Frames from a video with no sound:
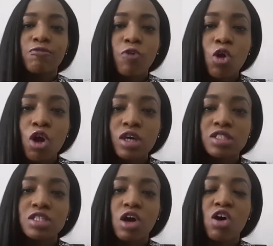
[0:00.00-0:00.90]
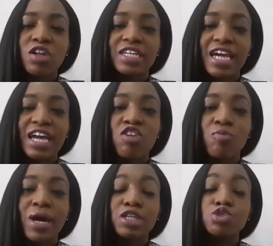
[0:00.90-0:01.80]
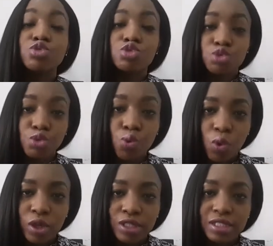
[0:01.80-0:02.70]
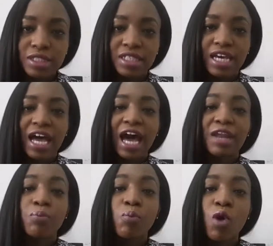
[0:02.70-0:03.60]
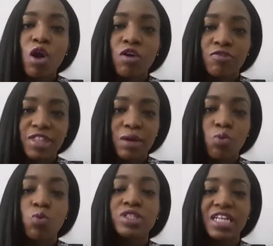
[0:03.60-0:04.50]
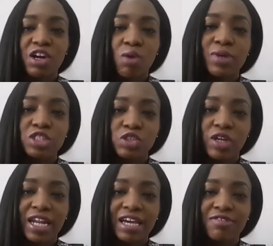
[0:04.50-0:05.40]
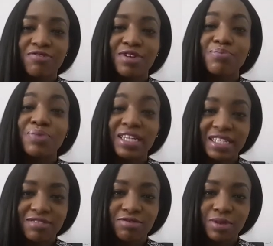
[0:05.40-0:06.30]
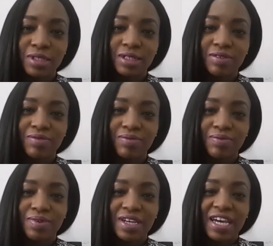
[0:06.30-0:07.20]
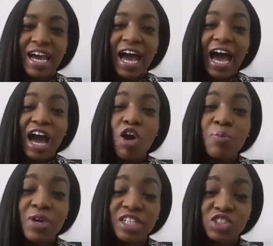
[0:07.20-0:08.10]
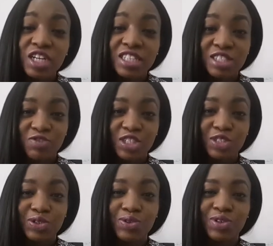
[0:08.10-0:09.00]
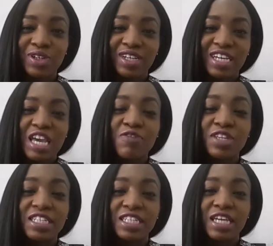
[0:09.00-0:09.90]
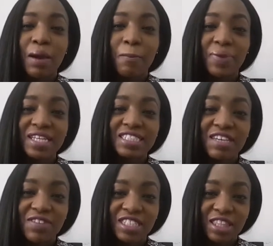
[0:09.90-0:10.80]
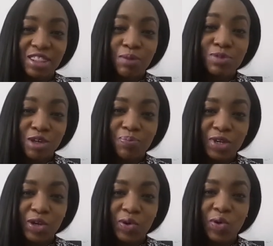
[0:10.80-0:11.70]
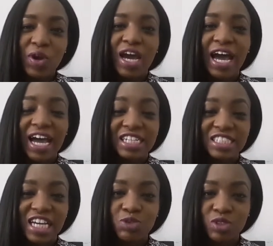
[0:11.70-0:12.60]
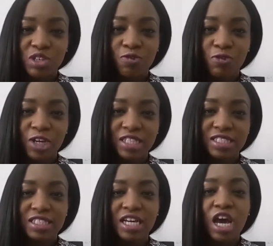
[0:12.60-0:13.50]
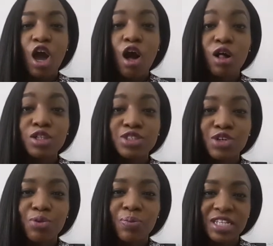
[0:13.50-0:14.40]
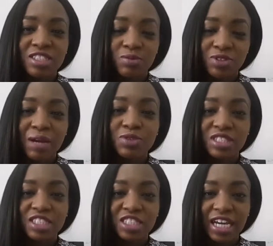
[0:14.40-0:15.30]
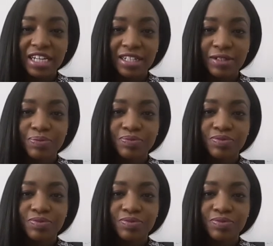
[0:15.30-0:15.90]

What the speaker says: Focus on the kind of man you do want, and more of them will start coming to your life. Believe me. I hope you enjoyed this video. If you did, please give it a thumbs up below and share it with your friends. Also, please subscribe to this channel.